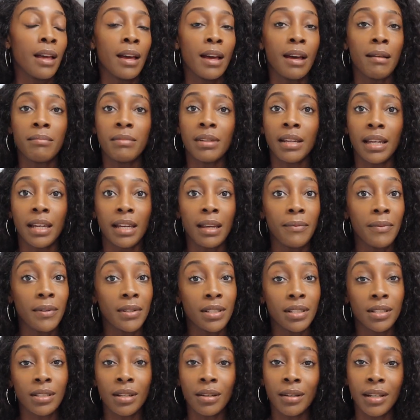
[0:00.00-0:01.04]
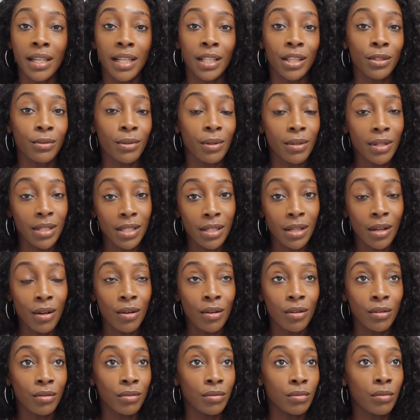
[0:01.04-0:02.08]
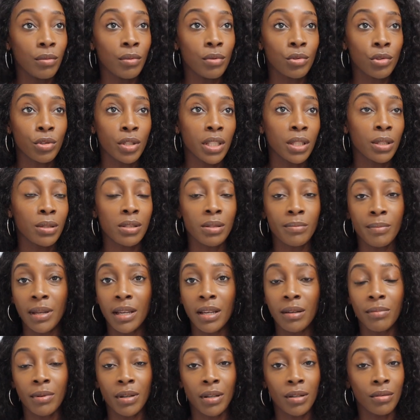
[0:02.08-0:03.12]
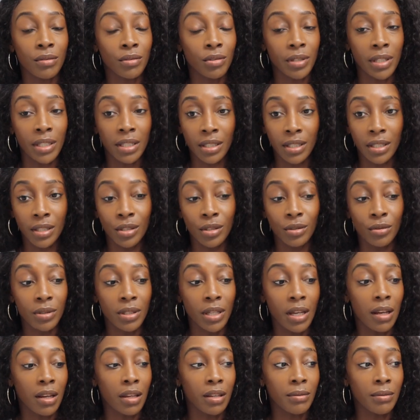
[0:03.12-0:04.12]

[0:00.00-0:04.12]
I'm like, I'm just going ahead and throw this on, try to throw some makeup on, try to get cute, y'all.